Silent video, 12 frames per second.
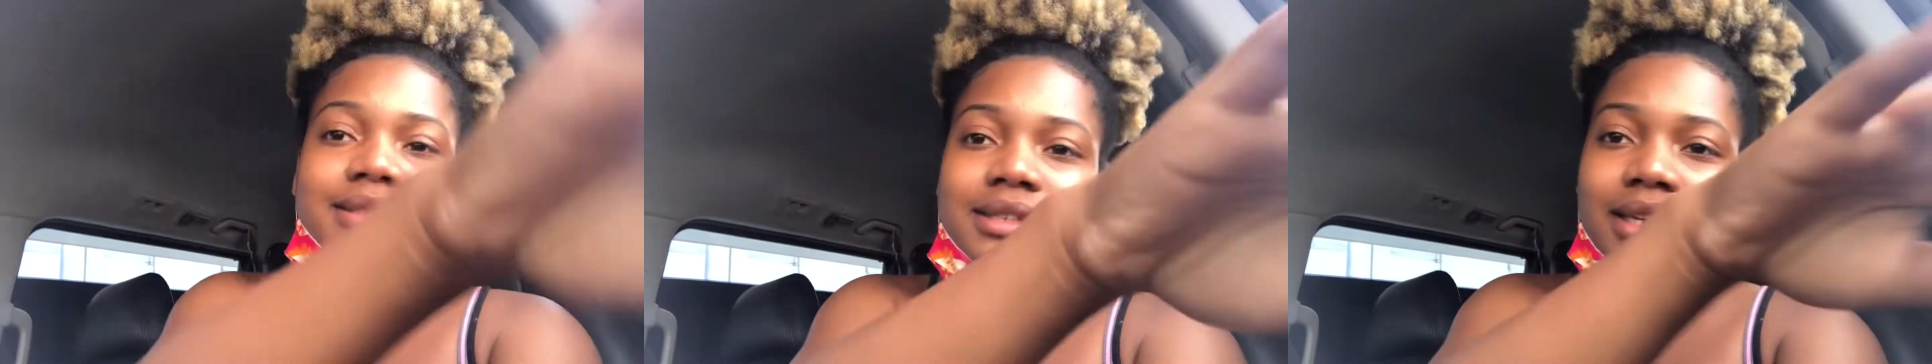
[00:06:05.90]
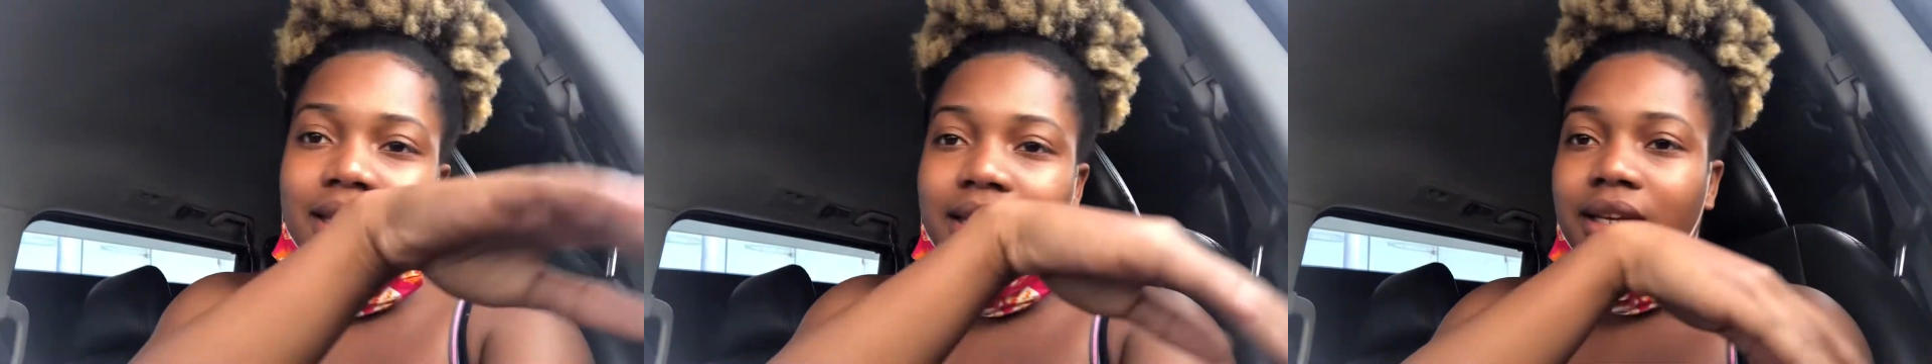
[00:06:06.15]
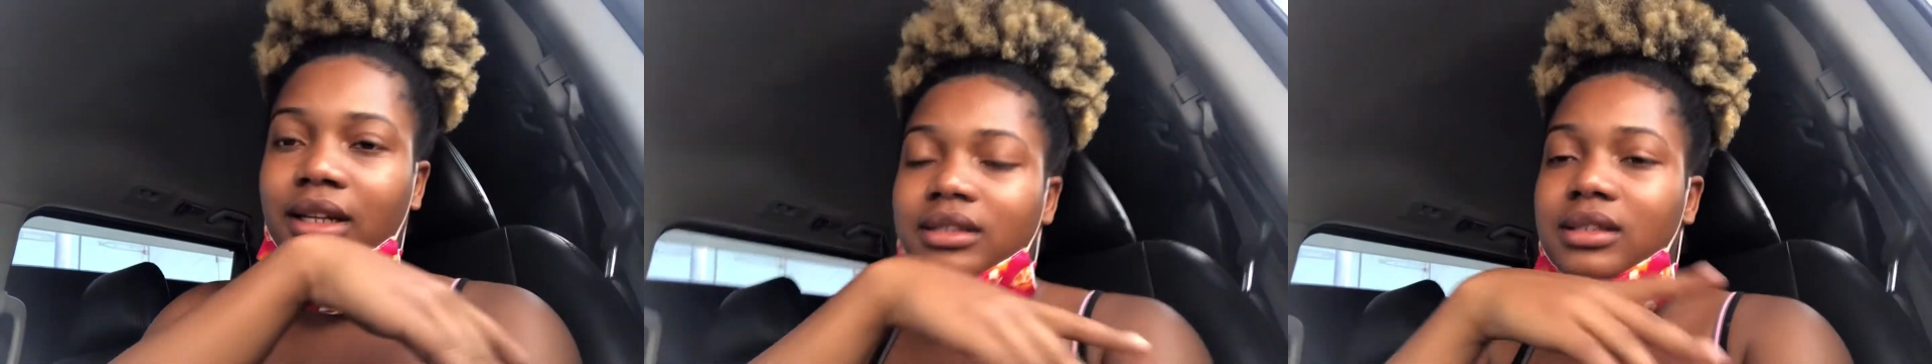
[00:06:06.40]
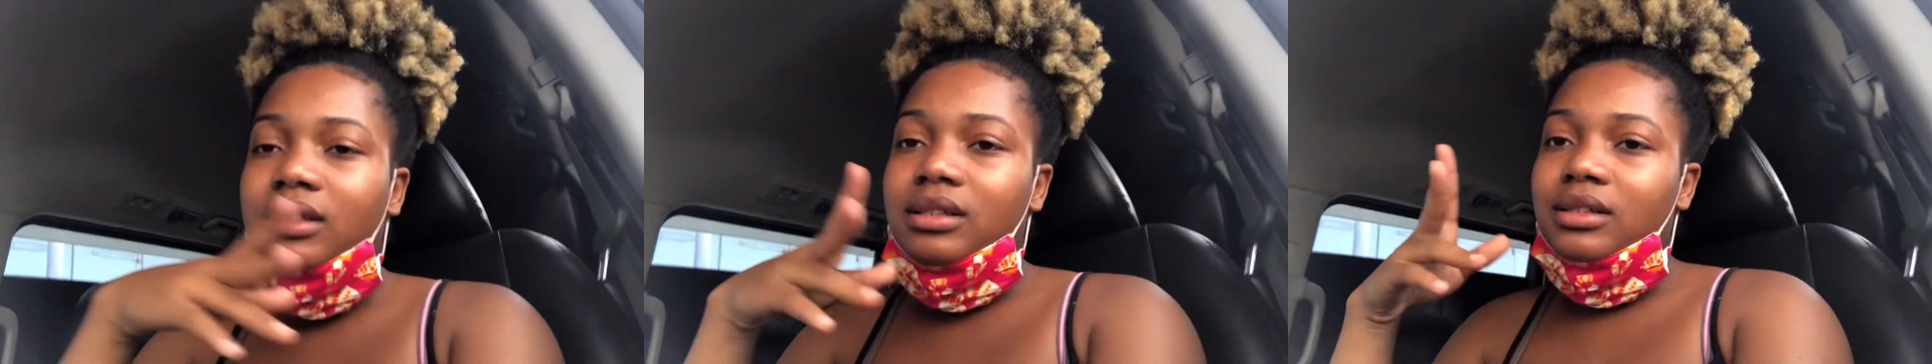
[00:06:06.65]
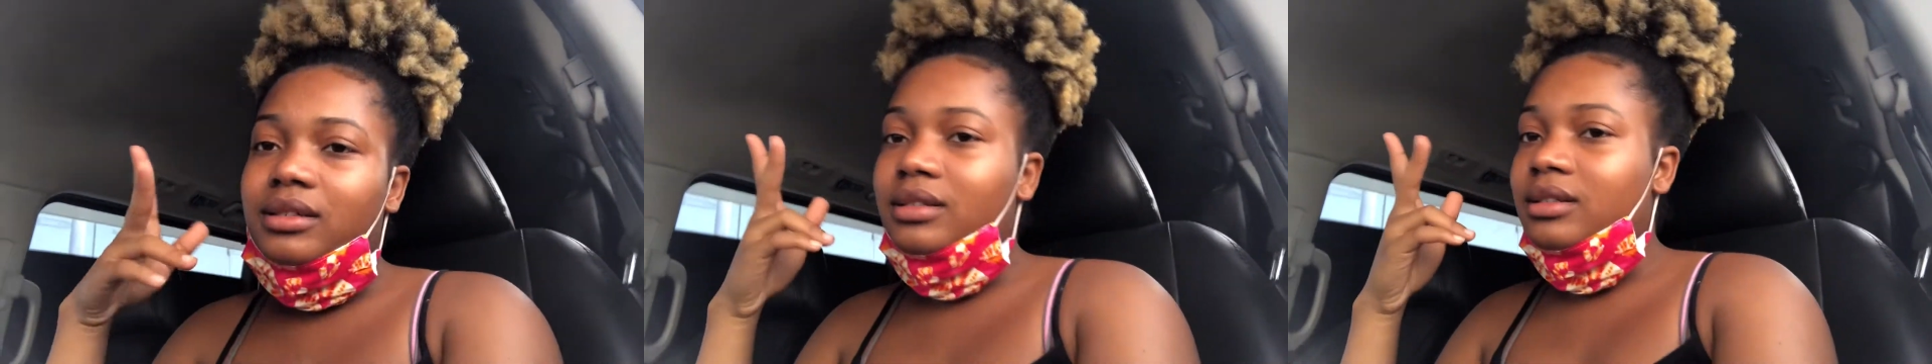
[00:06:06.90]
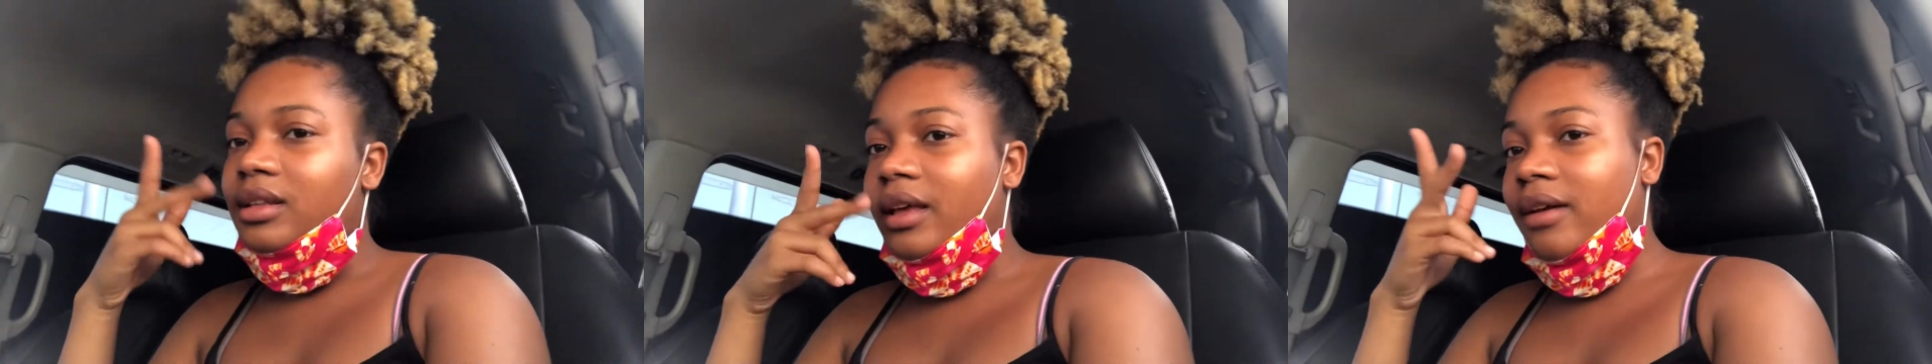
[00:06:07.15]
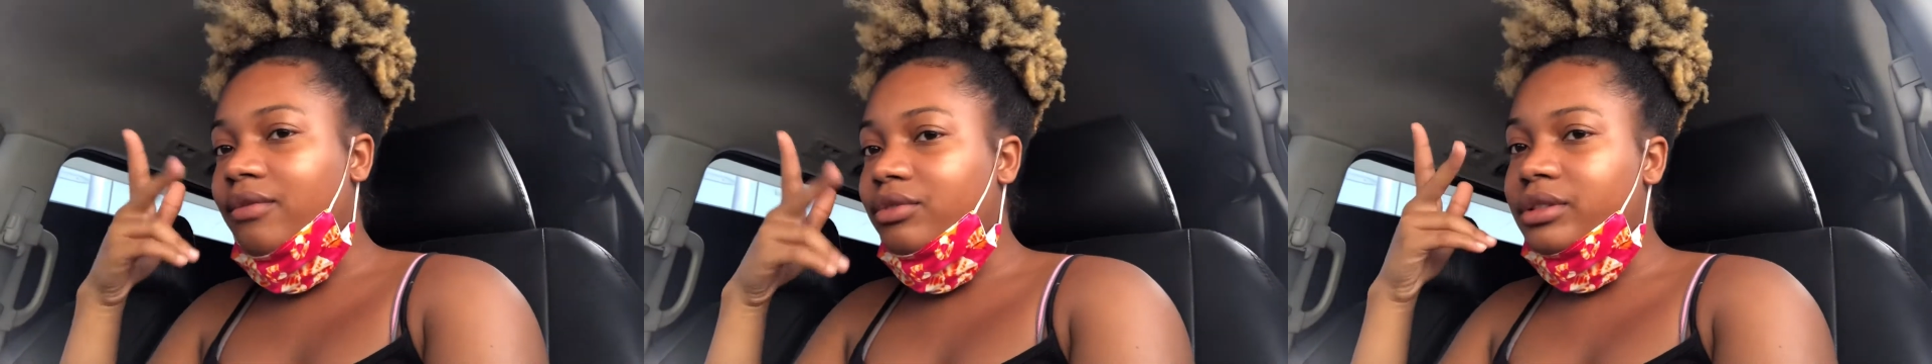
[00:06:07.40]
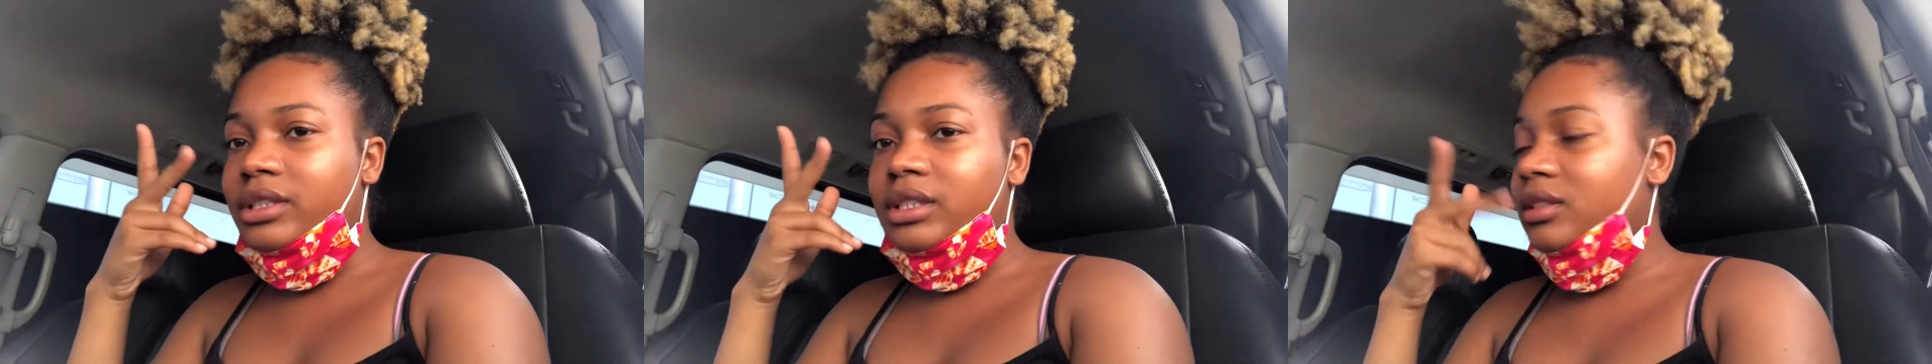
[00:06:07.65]
take it every
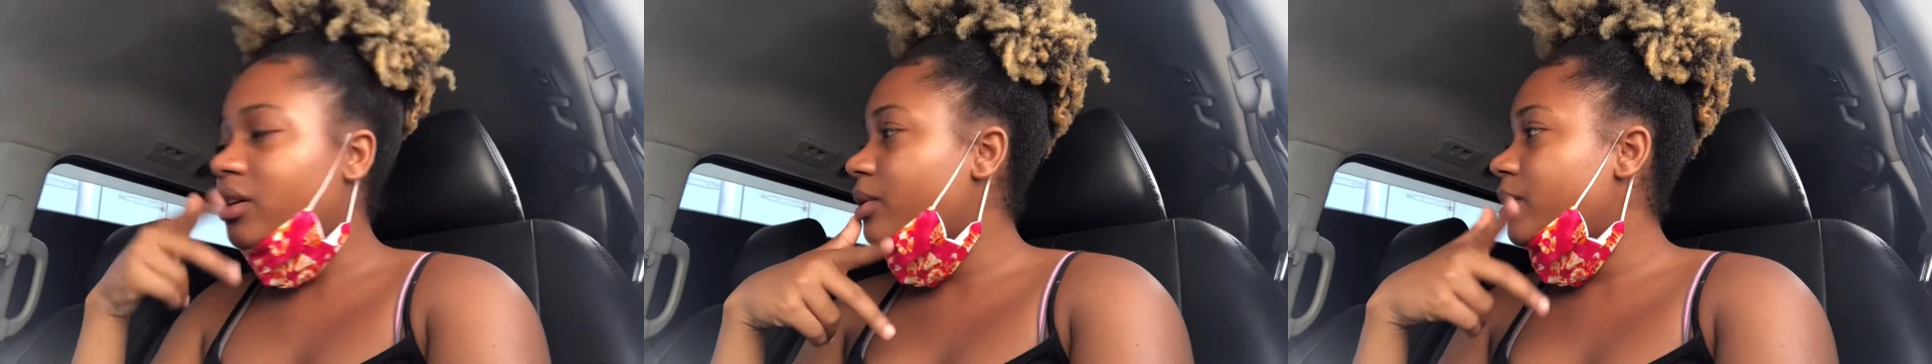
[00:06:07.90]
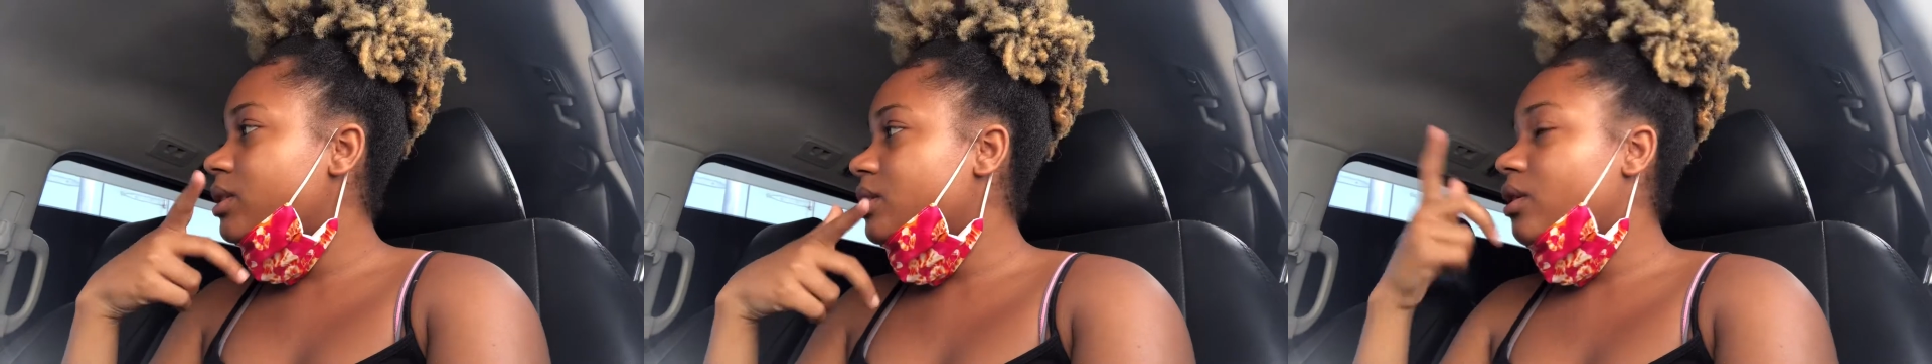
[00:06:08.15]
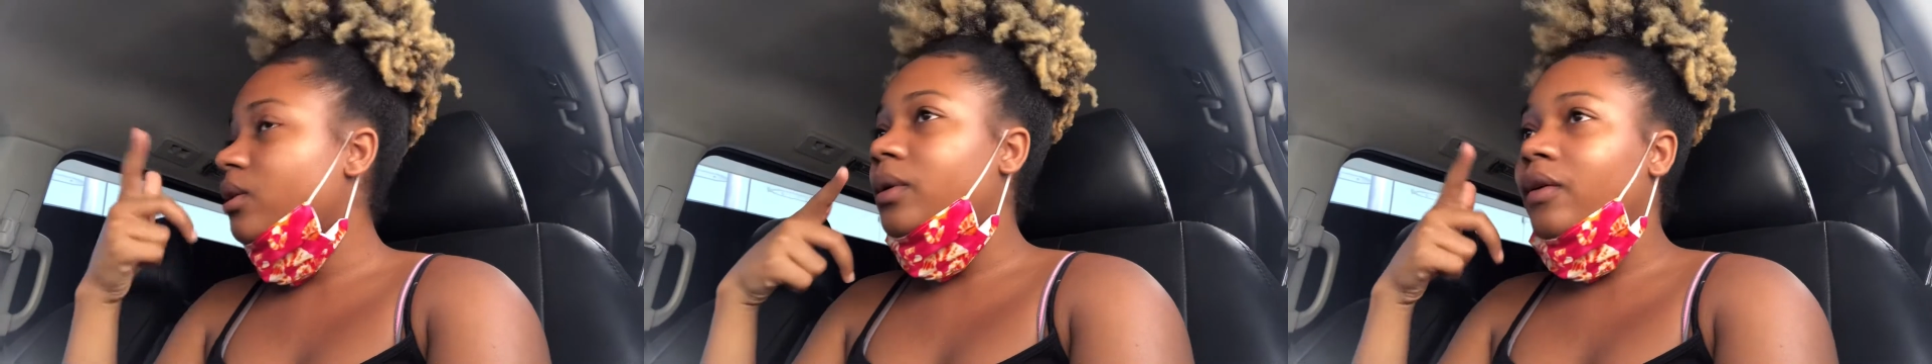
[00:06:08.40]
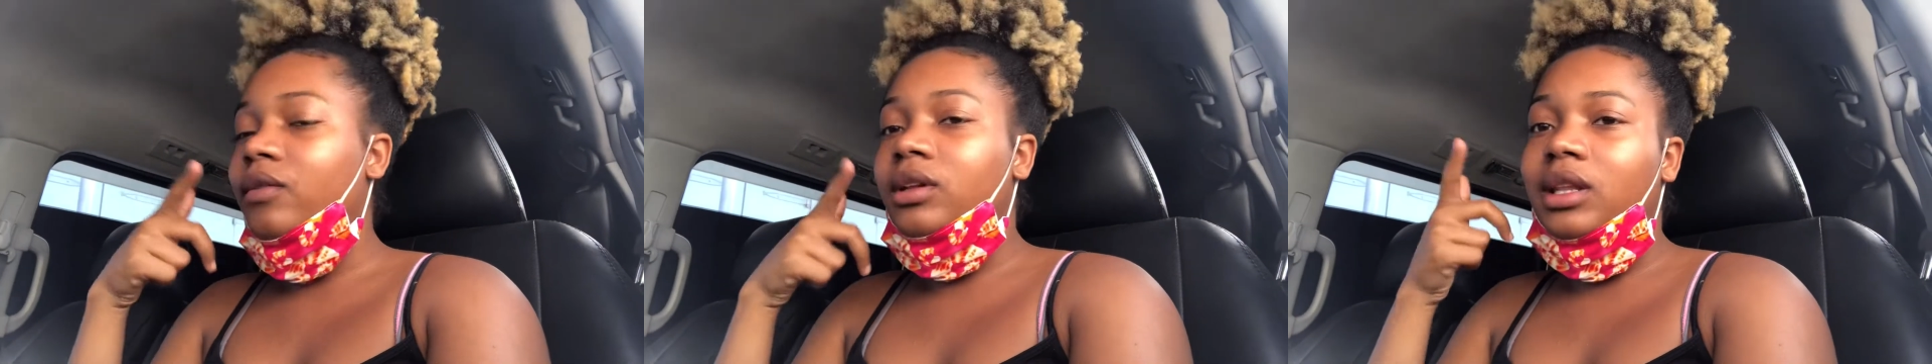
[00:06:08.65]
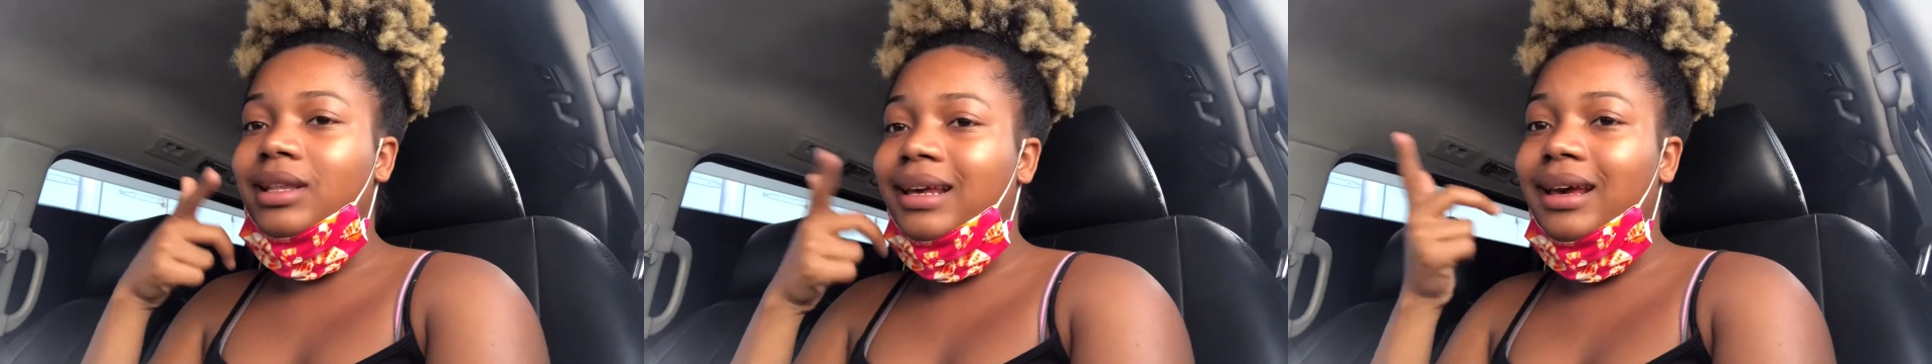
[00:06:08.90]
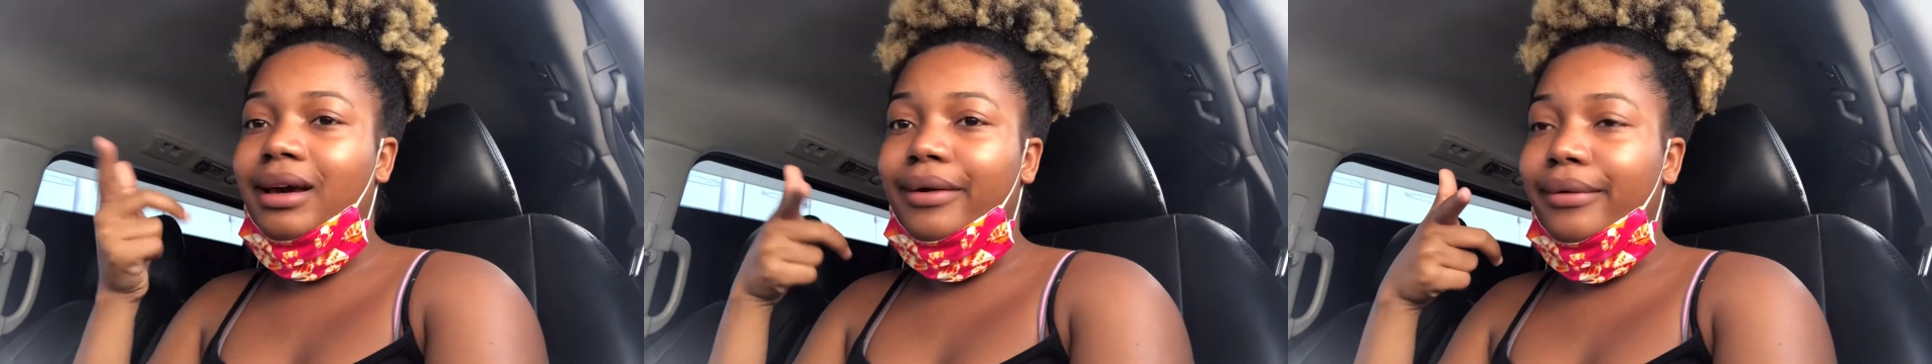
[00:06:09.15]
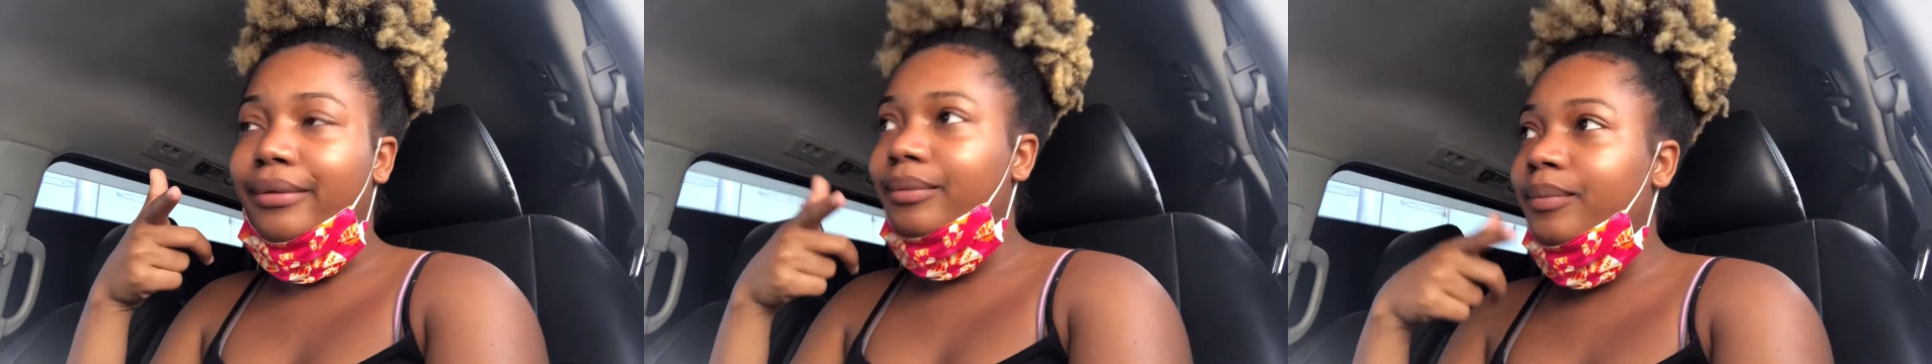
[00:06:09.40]
6 hours or however the thing goes.